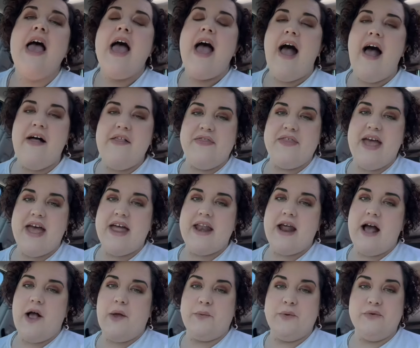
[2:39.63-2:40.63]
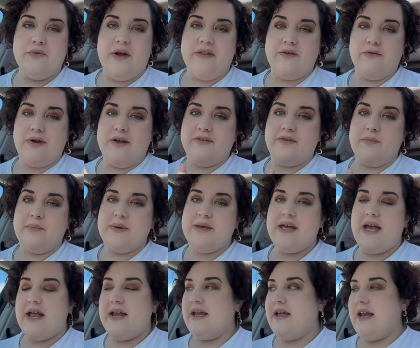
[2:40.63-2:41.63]
And then we read the
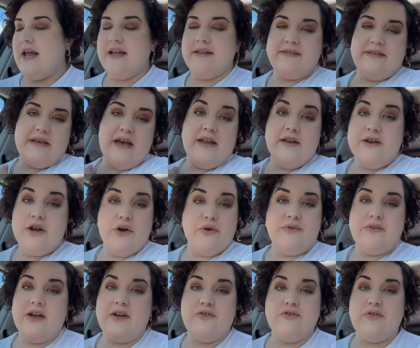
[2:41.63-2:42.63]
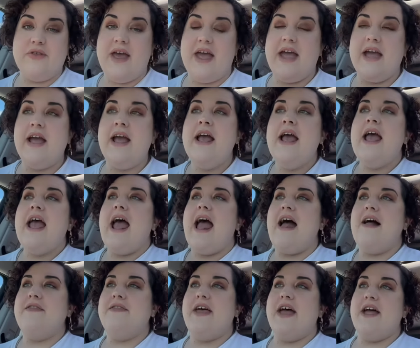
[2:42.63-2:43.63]
recipe, and it said no such thing.
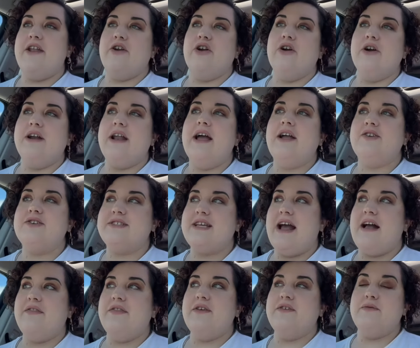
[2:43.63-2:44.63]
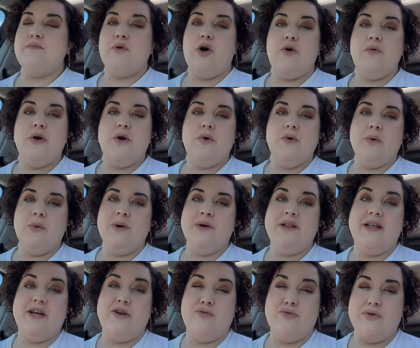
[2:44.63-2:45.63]
And then her and I just had this moment where we were
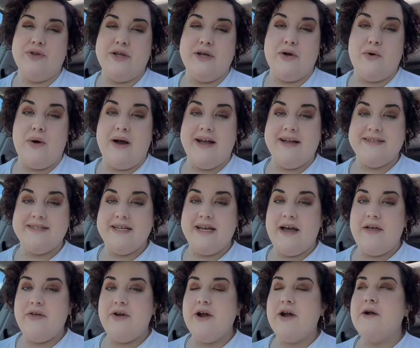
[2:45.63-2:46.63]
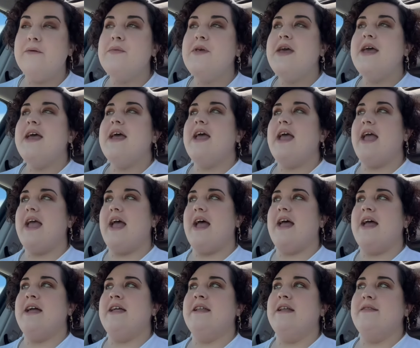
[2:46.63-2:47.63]
like really quiet together.
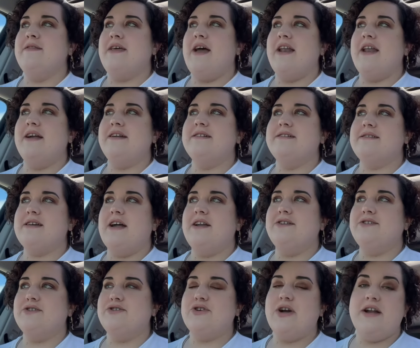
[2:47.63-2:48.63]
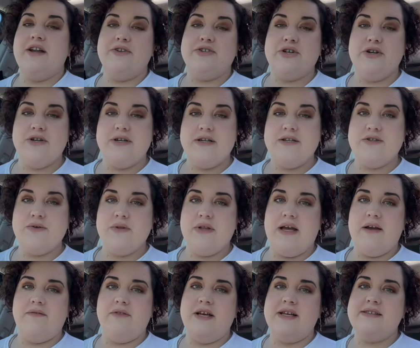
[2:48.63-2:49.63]
And then I decided to try to turn it into a
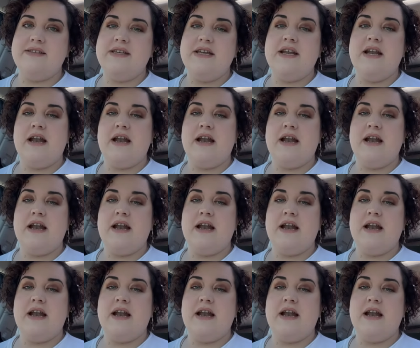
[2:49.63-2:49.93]
life lesson.